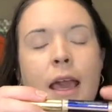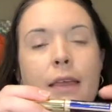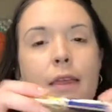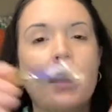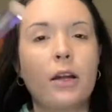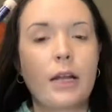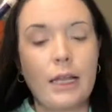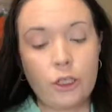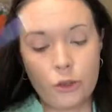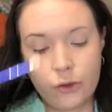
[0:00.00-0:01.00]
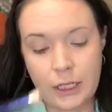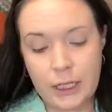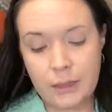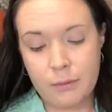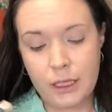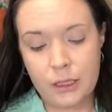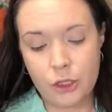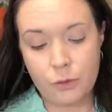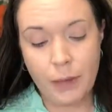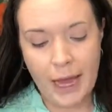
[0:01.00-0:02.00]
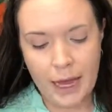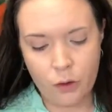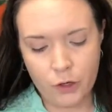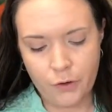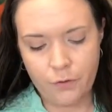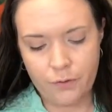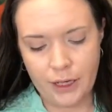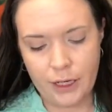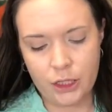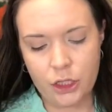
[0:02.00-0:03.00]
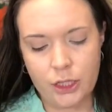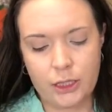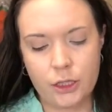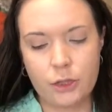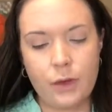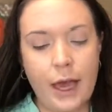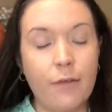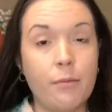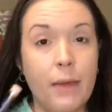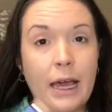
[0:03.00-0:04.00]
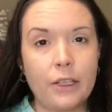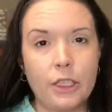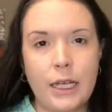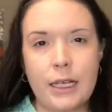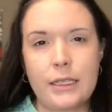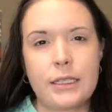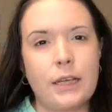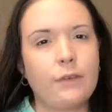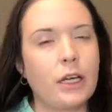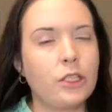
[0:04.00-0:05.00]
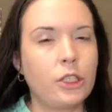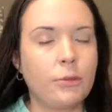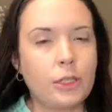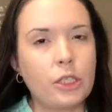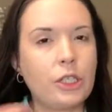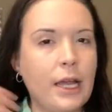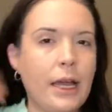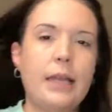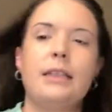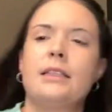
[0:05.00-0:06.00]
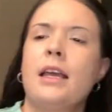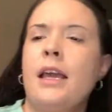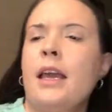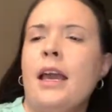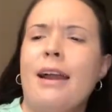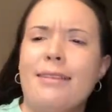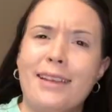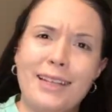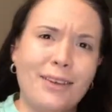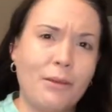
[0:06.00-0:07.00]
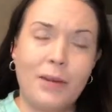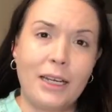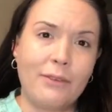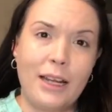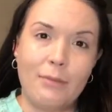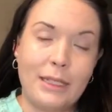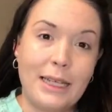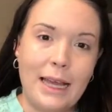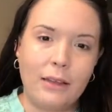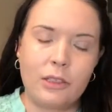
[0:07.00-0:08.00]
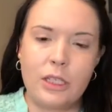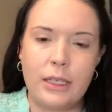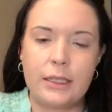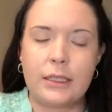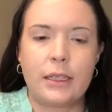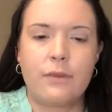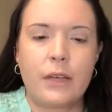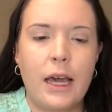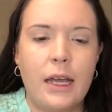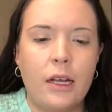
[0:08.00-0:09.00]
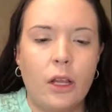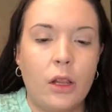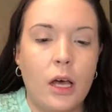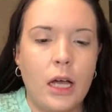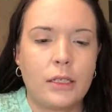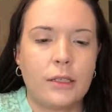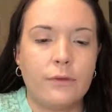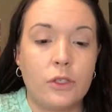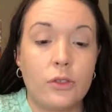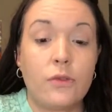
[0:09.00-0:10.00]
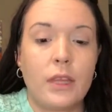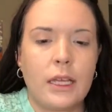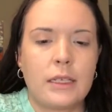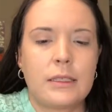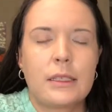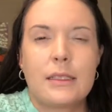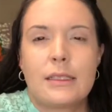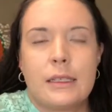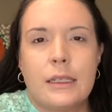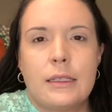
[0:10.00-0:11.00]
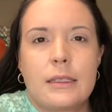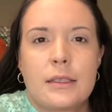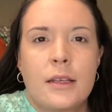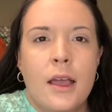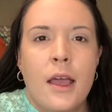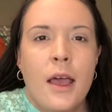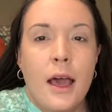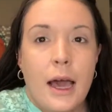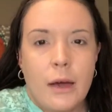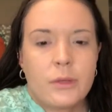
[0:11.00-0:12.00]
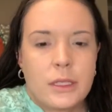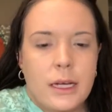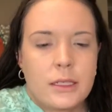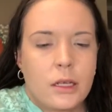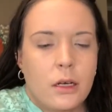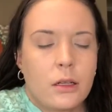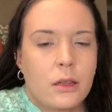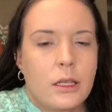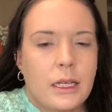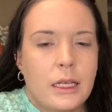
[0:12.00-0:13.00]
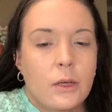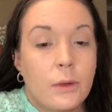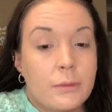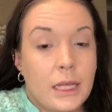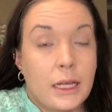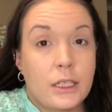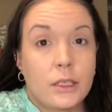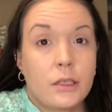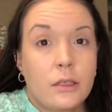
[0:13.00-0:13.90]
And they are a cream to powder finish. They do have matte shades. They've got shimmer shades. I think now they might even have metallic shades. Like they've got a lot of new things since I was last on the website